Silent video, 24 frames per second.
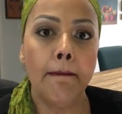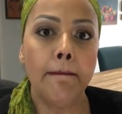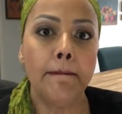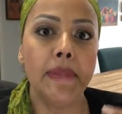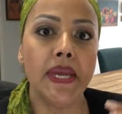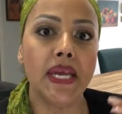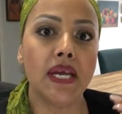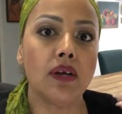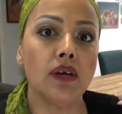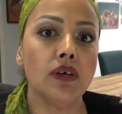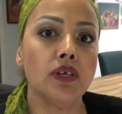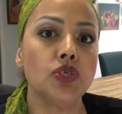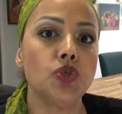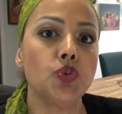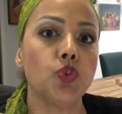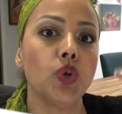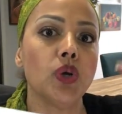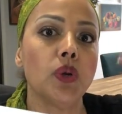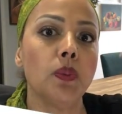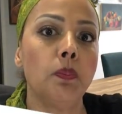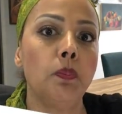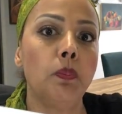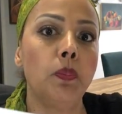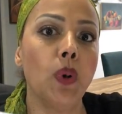because
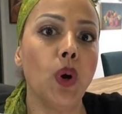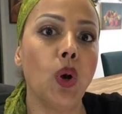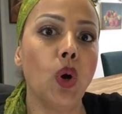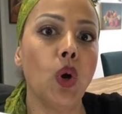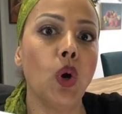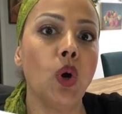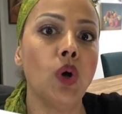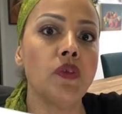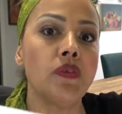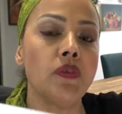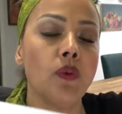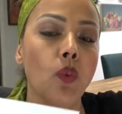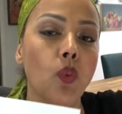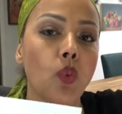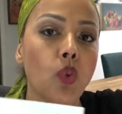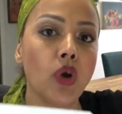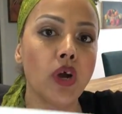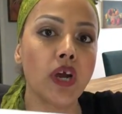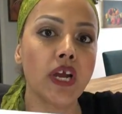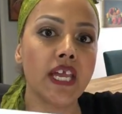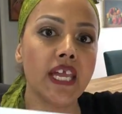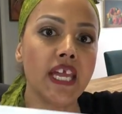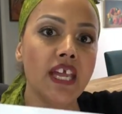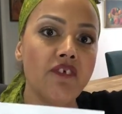we're both
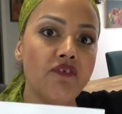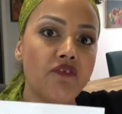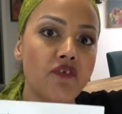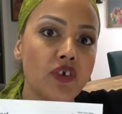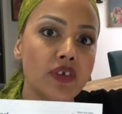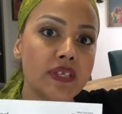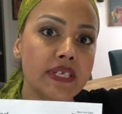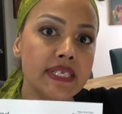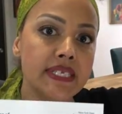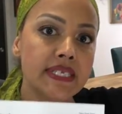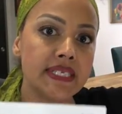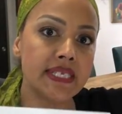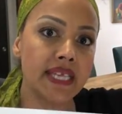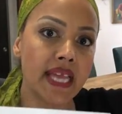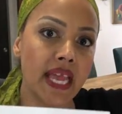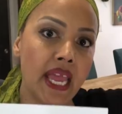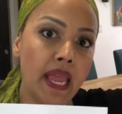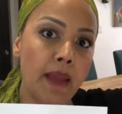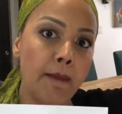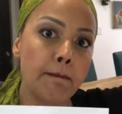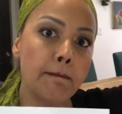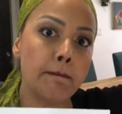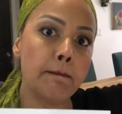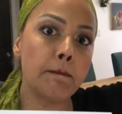working for the
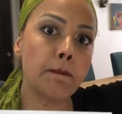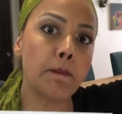same